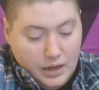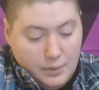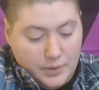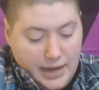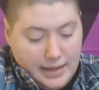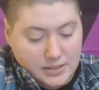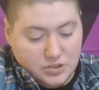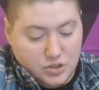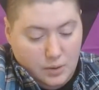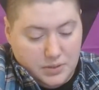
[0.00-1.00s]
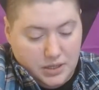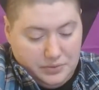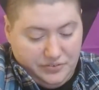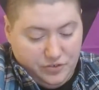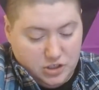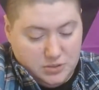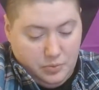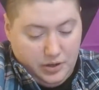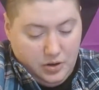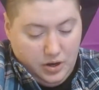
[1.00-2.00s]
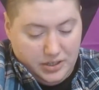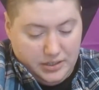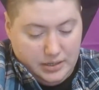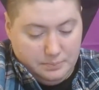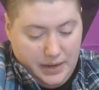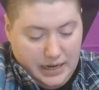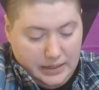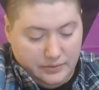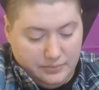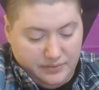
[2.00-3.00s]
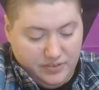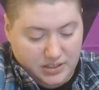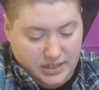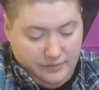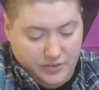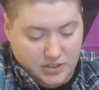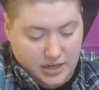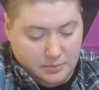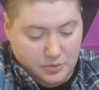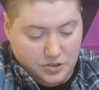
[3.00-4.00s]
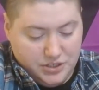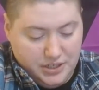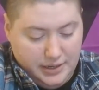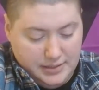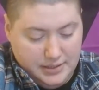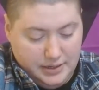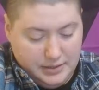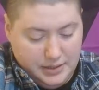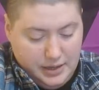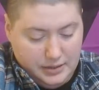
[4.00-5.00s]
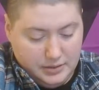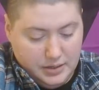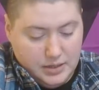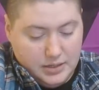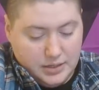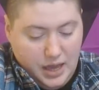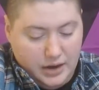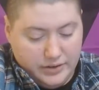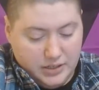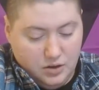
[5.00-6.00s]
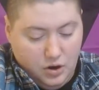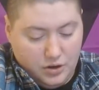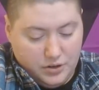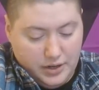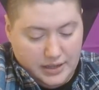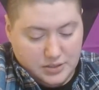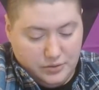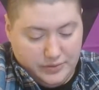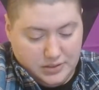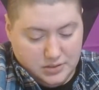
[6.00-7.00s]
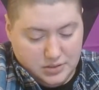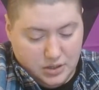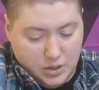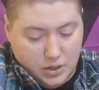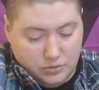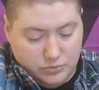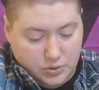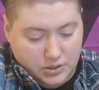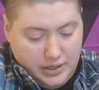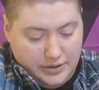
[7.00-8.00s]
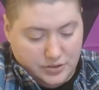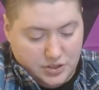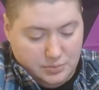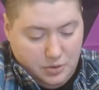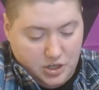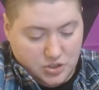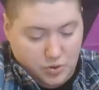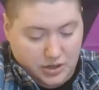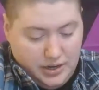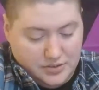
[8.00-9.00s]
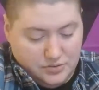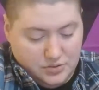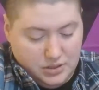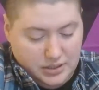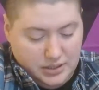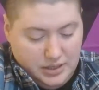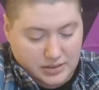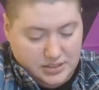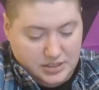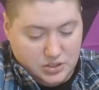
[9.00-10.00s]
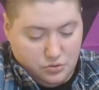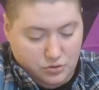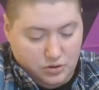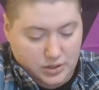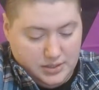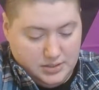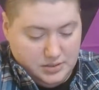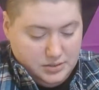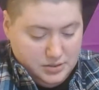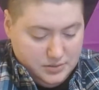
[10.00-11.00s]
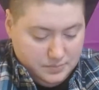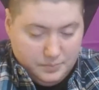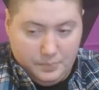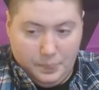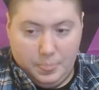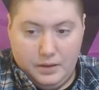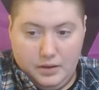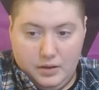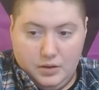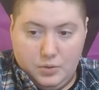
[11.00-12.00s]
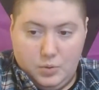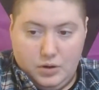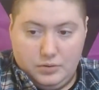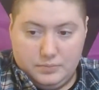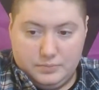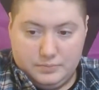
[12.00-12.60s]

When Alex Dobkin was first boycotted and banned from the Philadelphia Dyke March in 1998, Karen Otter Eskovitz wrote a letter to the march organizers linking these historical lessons. Quote,